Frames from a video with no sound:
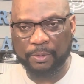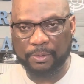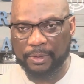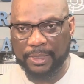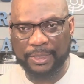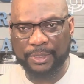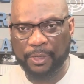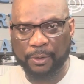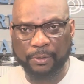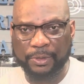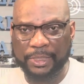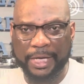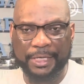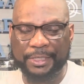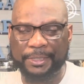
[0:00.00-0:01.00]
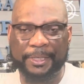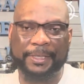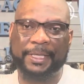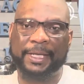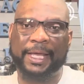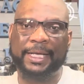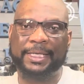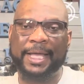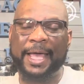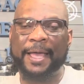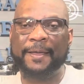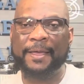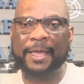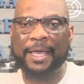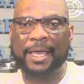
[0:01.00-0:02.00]
internal changes or anything like
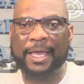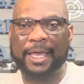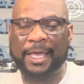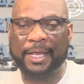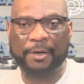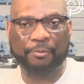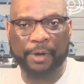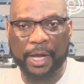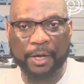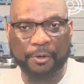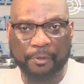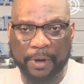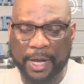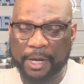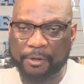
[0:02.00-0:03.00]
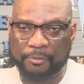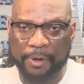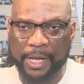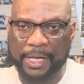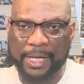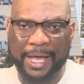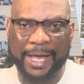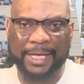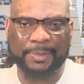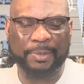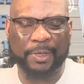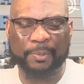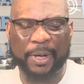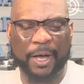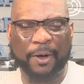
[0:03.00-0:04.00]
that. And it ran great class, put
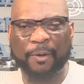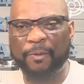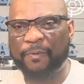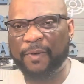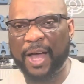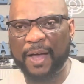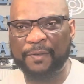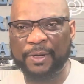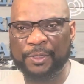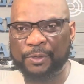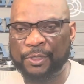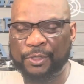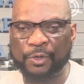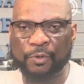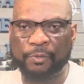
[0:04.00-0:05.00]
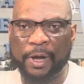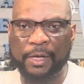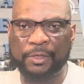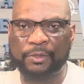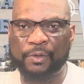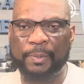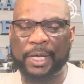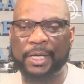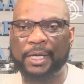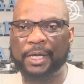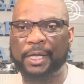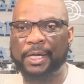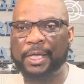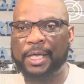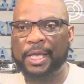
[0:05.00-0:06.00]
about 500 or so rounds through my
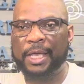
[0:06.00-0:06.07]
gun.